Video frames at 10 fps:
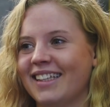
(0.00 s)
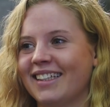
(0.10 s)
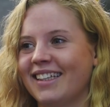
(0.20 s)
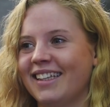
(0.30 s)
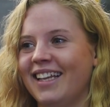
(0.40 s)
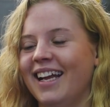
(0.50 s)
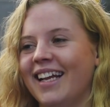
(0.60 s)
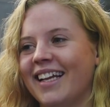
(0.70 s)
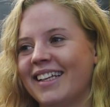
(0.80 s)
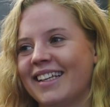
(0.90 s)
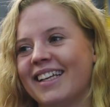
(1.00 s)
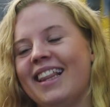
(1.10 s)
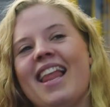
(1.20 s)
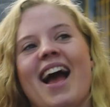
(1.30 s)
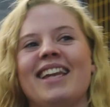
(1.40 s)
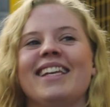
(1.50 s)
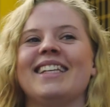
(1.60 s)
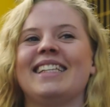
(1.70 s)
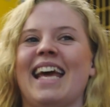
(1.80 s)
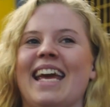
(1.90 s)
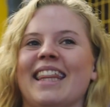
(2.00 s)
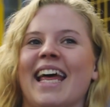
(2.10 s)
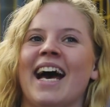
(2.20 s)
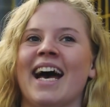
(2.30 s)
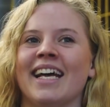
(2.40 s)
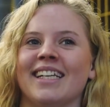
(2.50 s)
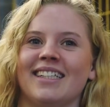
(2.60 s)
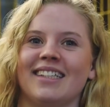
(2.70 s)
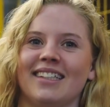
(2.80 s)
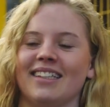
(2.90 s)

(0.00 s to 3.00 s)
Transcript: of uh, physical activity and they continue it for their whole